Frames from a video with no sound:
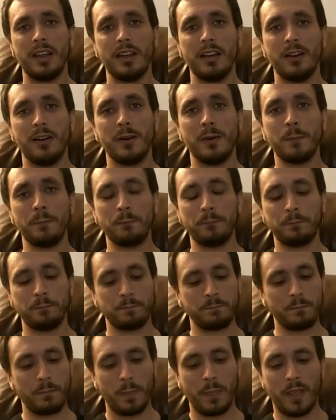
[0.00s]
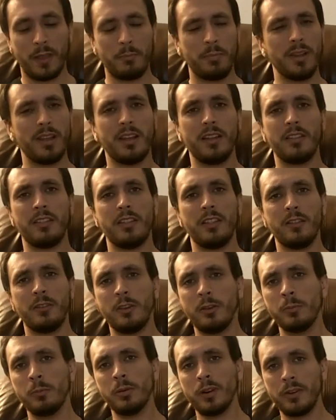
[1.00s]
Um, the
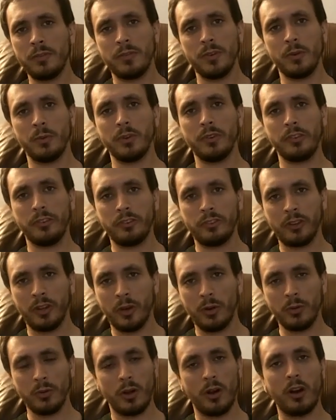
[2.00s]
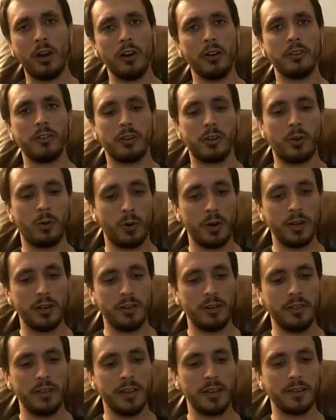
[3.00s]
debris field was so large, according to
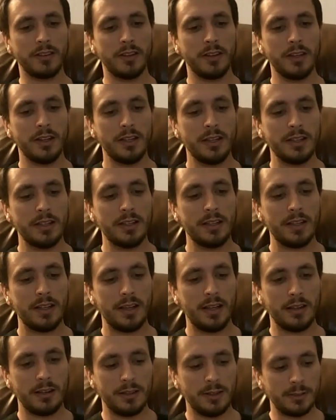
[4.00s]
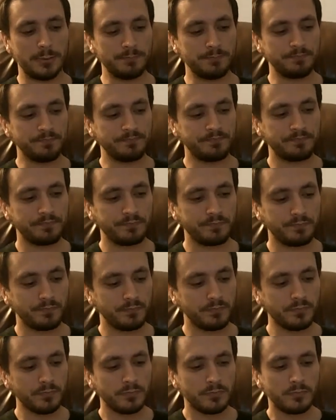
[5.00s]
this. And
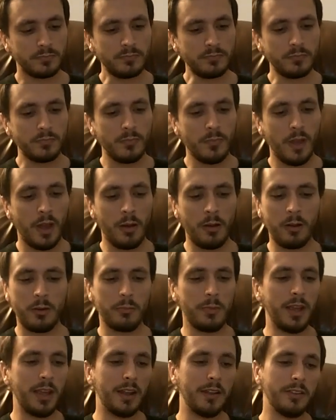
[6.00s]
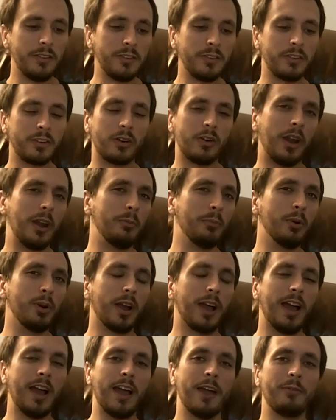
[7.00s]
oh man, this is a great book.
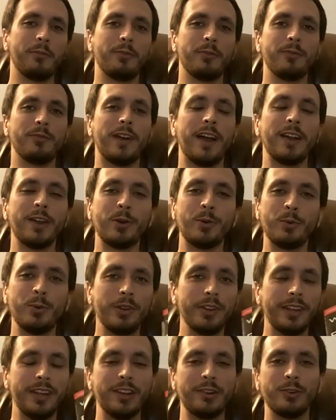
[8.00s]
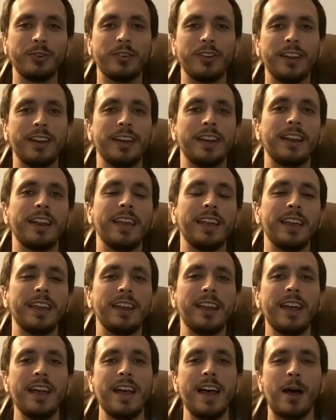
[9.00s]
I found it really interesting. And again,
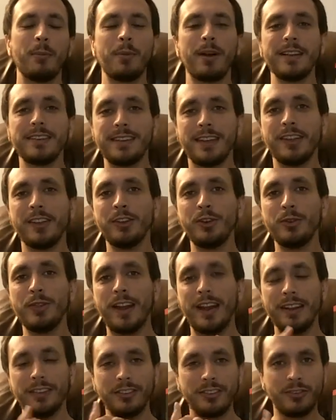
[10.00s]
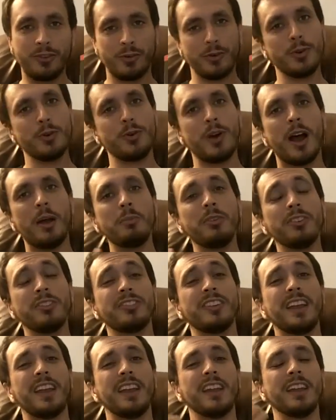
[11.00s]
I'm not telling you that it's true. I'm just
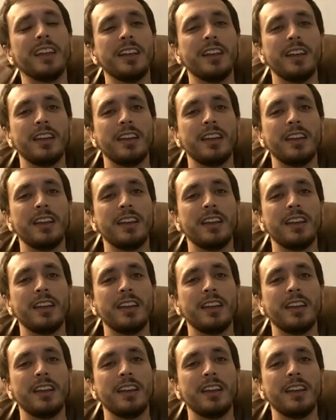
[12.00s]
saying,